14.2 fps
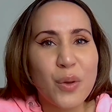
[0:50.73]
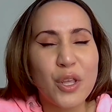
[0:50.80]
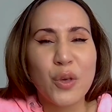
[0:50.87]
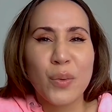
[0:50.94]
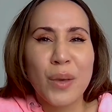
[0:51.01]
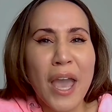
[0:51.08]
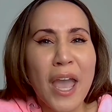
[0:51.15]

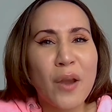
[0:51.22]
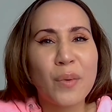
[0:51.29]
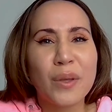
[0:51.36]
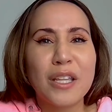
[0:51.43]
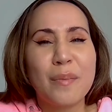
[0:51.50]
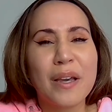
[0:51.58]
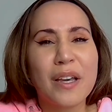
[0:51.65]
You can't
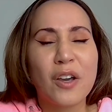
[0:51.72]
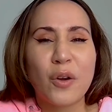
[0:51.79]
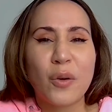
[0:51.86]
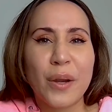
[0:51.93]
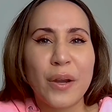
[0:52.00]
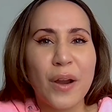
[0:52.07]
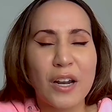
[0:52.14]
really make a
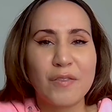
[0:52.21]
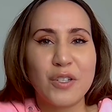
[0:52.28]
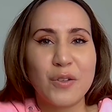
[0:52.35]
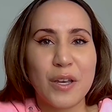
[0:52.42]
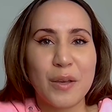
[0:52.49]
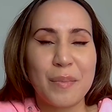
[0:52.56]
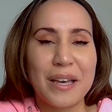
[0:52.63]
career out of
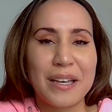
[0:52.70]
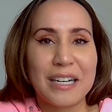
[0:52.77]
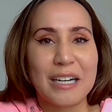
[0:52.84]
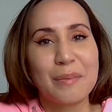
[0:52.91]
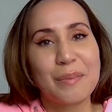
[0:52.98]
doing makeup.